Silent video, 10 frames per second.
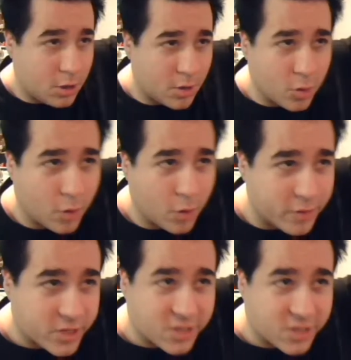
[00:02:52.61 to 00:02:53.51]
Who I
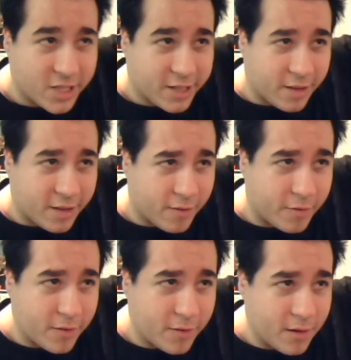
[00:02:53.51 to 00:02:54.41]
was just thinking of,
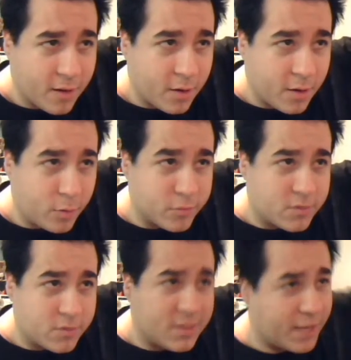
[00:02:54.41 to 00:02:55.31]
who
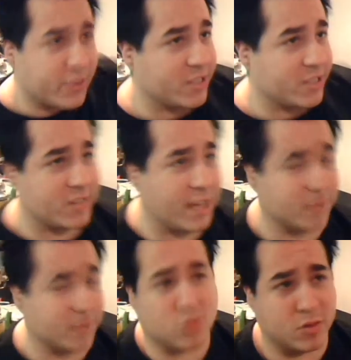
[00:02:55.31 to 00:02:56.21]
definitely doesn't have
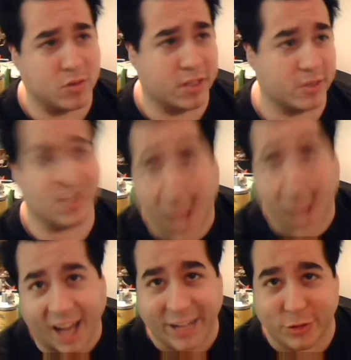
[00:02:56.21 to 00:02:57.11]
as cool hair as
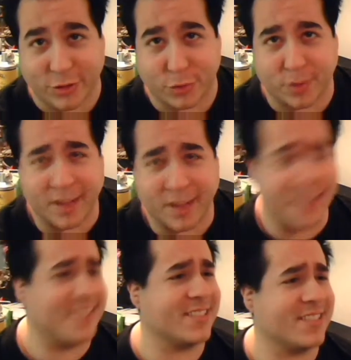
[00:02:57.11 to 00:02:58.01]
I do,
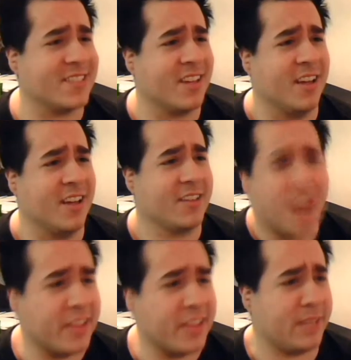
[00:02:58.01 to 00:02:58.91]
it's this
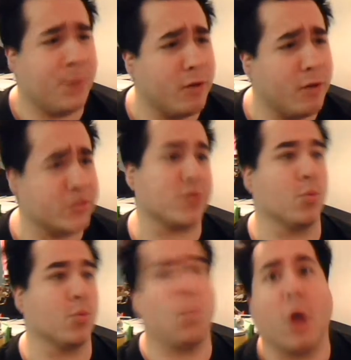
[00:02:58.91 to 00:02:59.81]
gothic poser
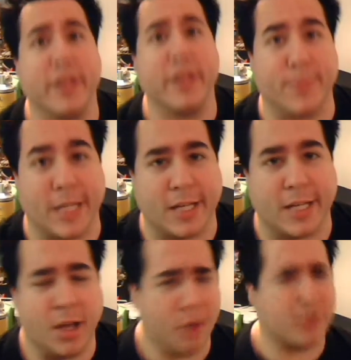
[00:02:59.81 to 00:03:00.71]

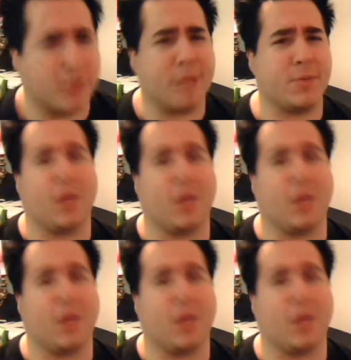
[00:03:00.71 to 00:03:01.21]
wannabe claimed to be a